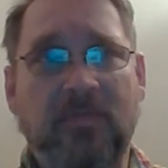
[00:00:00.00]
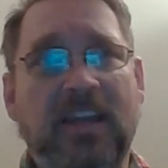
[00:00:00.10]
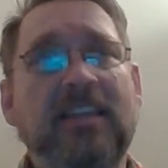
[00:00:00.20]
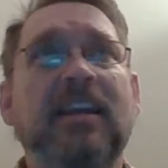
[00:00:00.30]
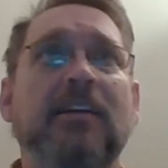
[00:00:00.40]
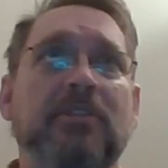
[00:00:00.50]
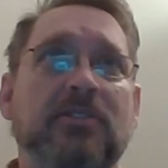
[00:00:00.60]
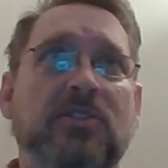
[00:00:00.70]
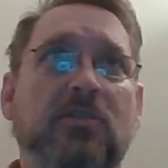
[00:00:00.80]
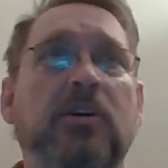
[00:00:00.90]
And then I was
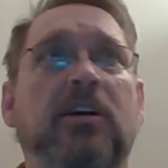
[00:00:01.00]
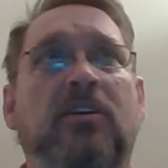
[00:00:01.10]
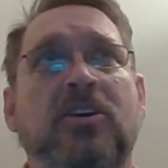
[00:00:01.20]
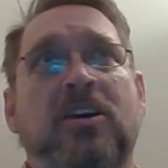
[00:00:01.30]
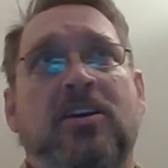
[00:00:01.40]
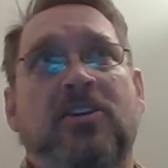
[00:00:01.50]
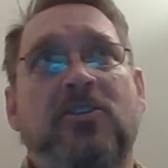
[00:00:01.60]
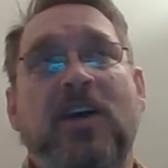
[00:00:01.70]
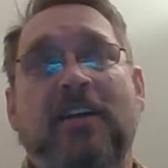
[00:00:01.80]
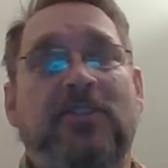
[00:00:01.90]
going to say, well,
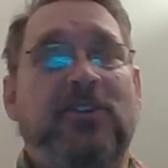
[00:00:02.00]
you have to